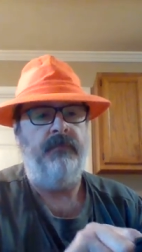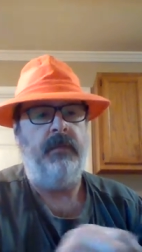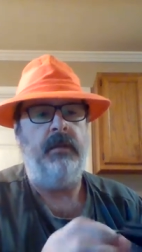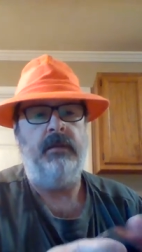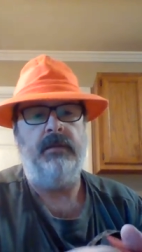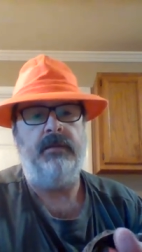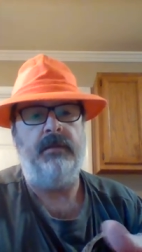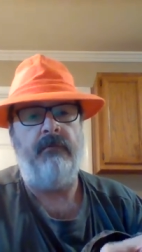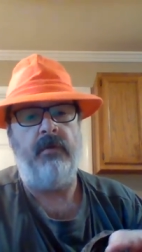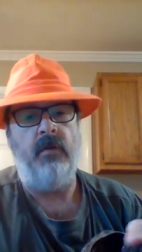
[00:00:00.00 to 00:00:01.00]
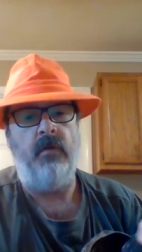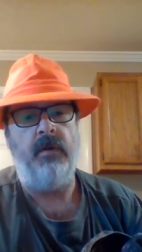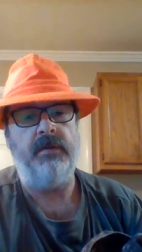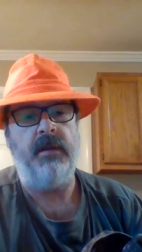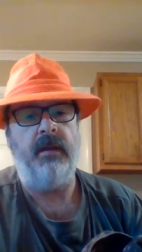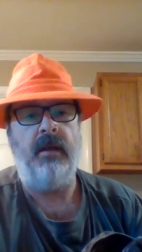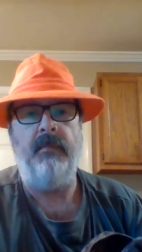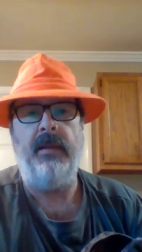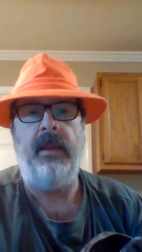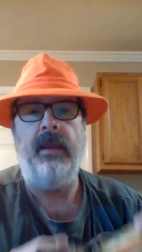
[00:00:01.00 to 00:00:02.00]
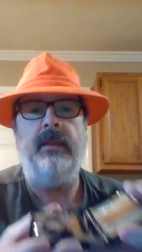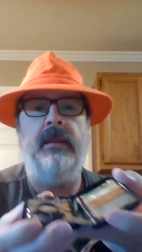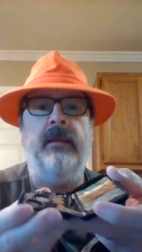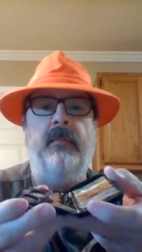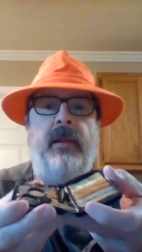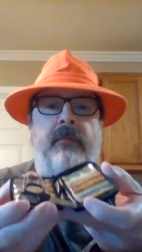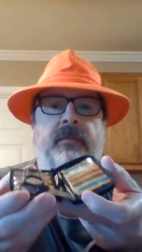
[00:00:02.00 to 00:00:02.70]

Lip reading: You just never know when it's going to come in handy. You might have to